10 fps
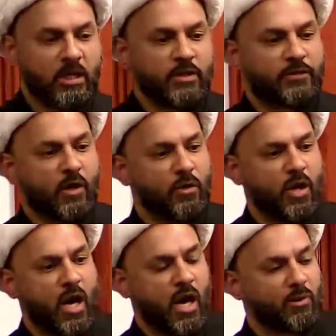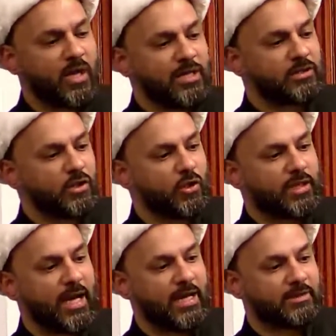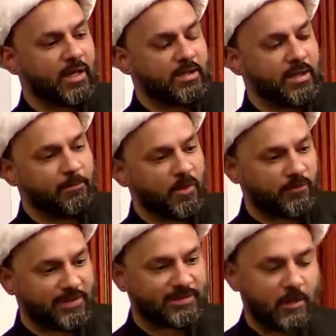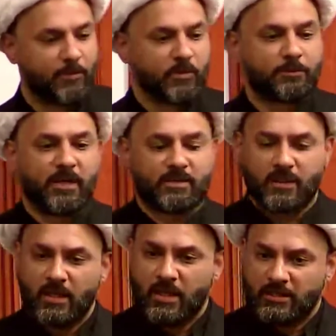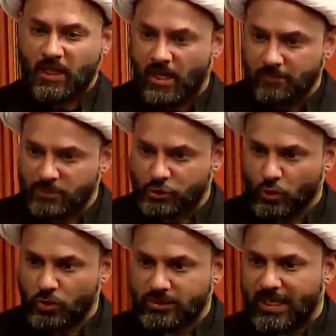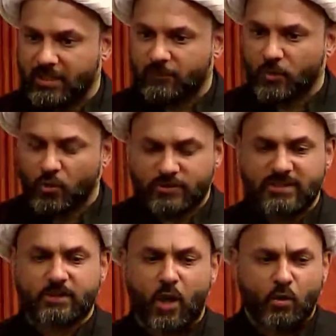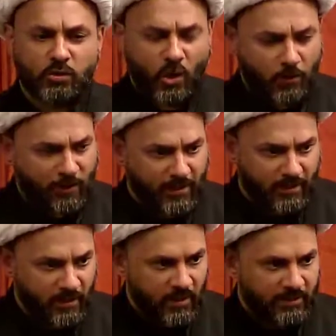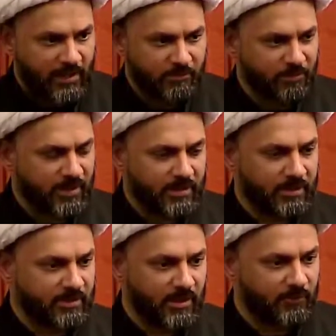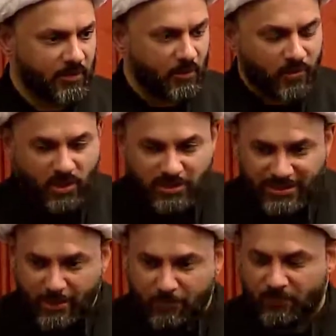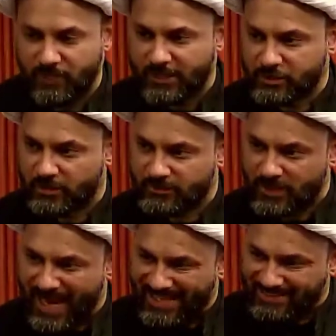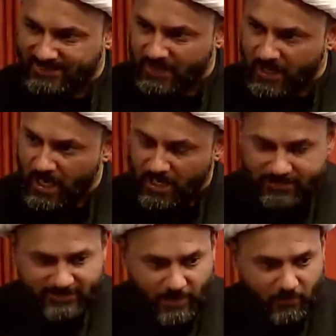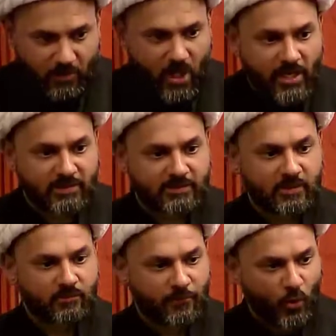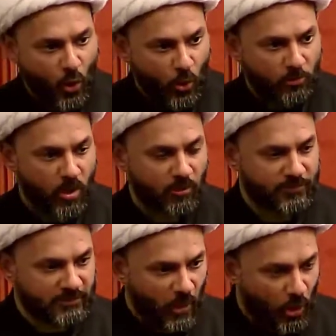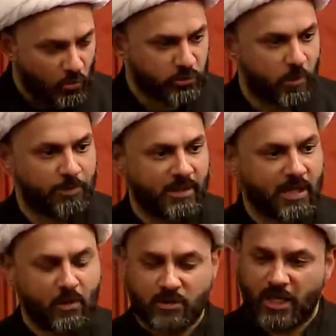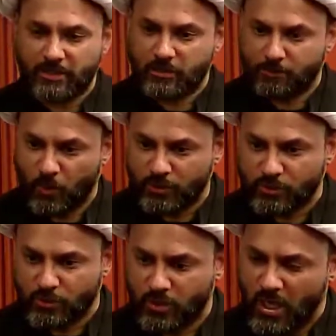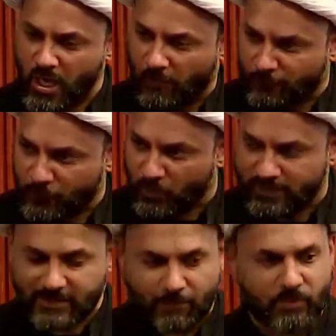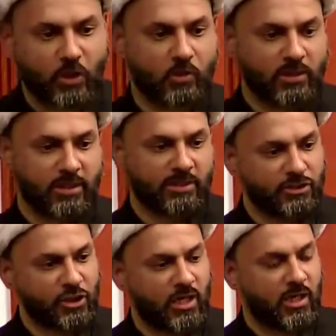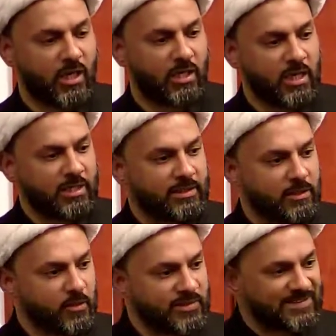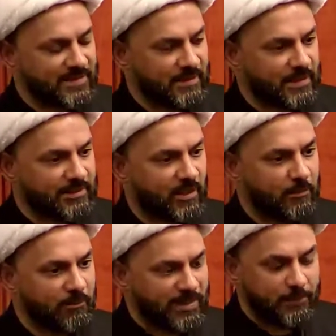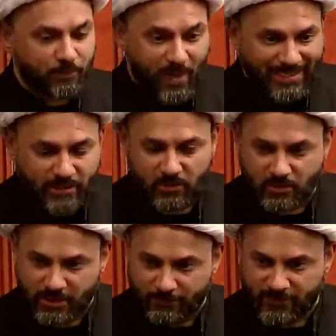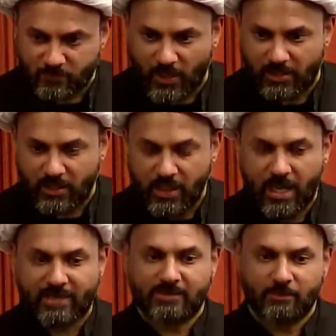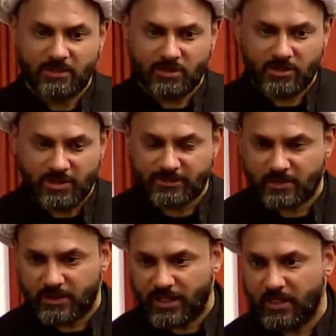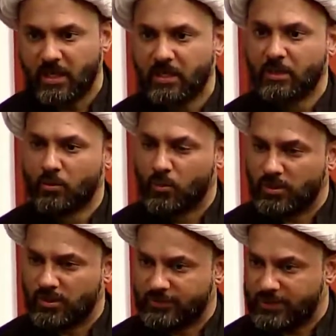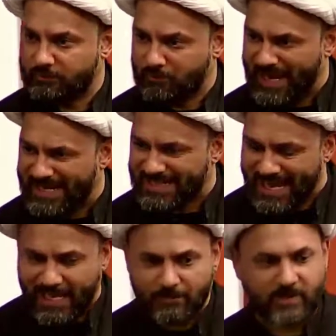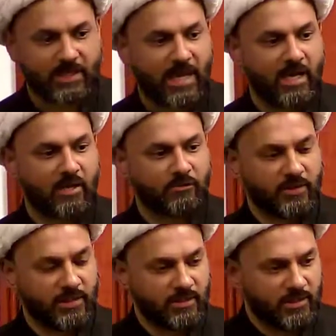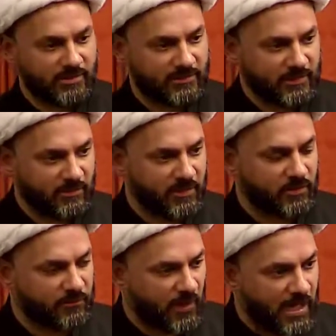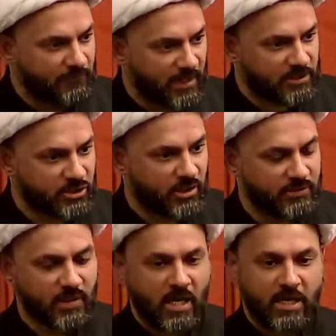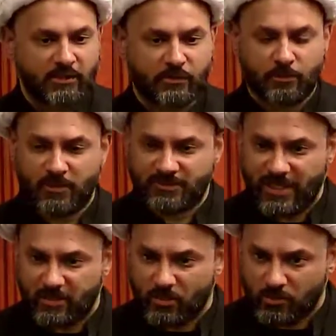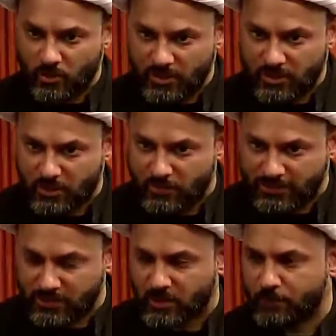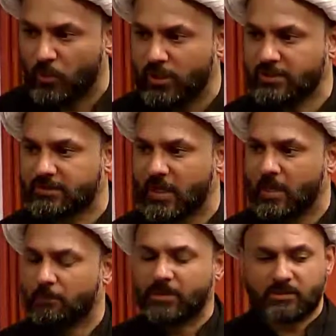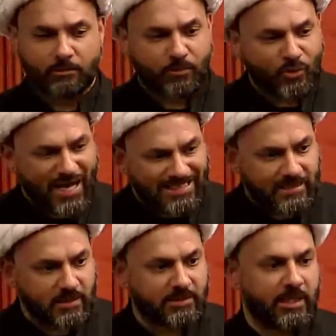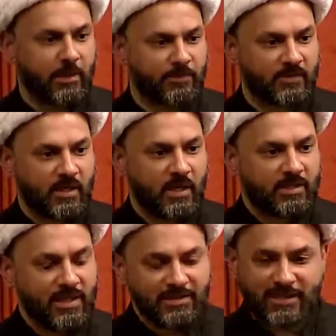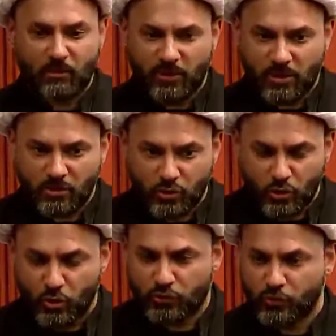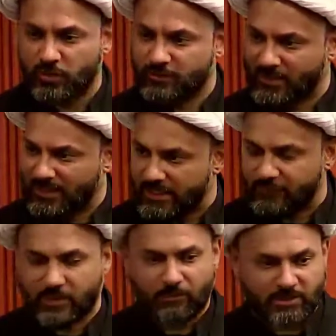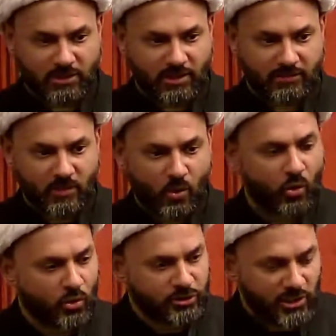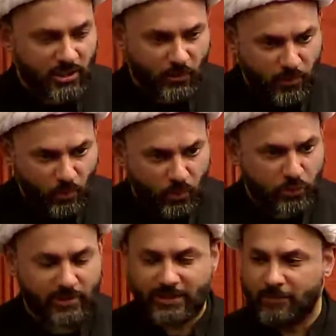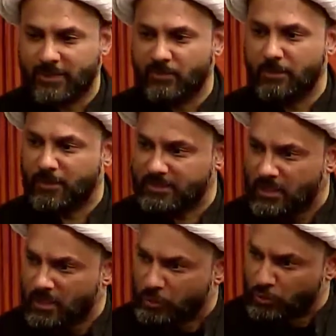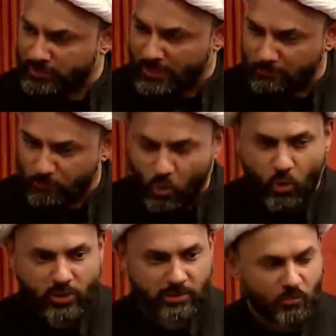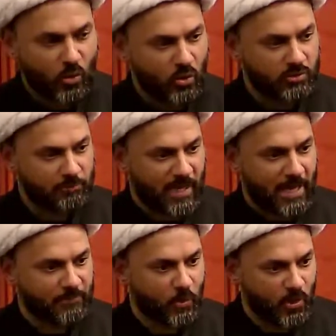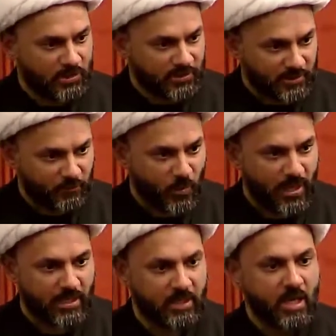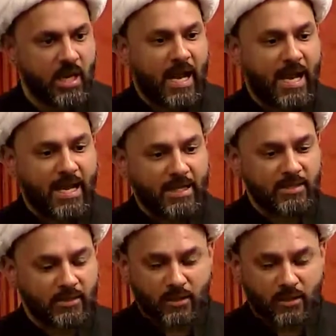So I would like to look at a number of examples, but time is short, and of course this whole topic can be delivered over a number of lectures. As a summarized form of this whole topic, I would like to point to a few examples only, and inshallah you will see that there are many practical tips as well. As I mentioned yesterday, one of the main aims I have in this series of 5 lectures is to present not only theoretical points but practical tips, things that we can do as soon as we leave the majlis, or inshallah we're all doing them anyway, but do them more in a more perhaps qualitative way, and